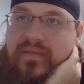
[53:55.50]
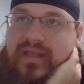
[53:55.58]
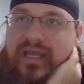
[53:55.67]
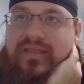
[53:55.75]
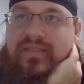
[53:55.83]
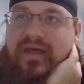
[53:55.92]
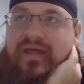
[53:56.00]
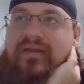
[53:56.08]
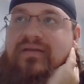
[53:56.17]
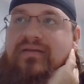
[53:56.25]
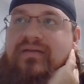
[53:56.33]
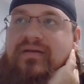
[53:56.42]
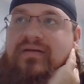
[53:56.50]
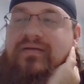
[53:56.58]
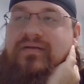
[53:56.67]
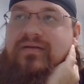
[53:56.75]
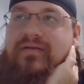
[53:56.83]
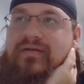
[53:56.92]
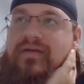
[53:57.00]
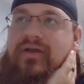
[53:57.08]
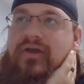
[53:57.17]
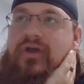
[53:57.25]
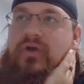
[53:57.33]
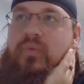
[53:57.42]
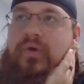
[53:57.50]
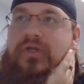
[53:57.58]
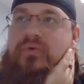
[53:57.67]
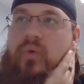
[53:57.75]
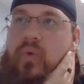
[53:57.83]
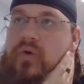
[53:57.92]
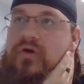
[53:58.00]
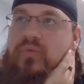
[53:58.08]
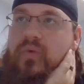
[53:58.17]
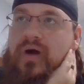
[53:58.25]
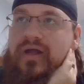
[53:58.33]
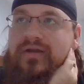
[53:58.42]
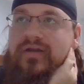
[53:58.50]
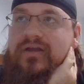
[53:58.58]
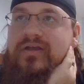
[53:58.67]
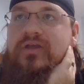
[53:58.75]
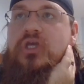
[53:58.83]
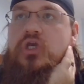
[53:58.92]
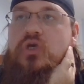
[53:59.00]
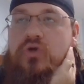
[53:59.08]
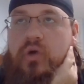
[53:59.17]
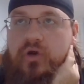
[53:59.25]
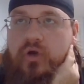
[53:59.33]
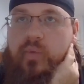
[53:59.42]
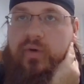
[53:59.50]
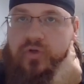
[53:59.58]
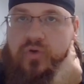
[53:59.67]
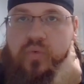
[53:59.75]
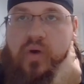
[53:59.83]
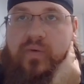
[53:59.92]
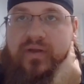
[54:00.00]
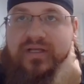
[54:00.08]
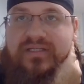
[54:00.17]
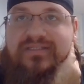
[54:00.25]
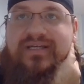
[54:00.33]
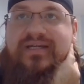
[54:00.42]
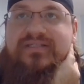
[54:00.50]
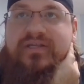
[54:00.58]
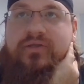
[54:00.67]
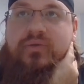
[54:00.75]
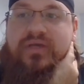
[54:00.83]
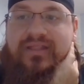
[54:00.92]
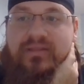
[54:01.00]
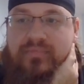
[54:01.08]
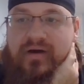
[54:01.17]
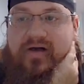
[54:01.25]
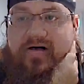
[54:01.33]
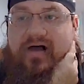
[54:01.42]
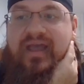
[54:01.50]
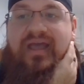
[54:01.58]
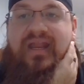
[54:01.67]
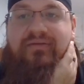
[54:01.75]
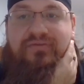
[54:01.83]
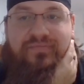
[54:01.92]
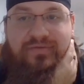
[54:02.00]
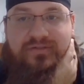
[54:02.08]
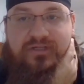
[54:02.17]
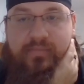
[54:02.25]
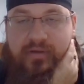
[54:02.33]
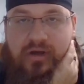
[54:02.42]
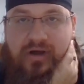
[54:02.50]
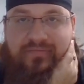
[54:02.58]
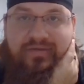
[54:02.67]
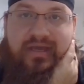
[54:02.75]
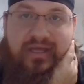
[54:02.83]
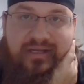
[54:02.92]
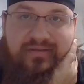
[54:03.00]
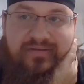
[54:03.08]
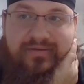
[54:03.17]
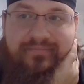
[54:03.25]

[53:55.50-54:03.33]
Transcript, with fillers: and then when you order one, you don't know what the quote is until you get the mug and have your first cup of coffee in it.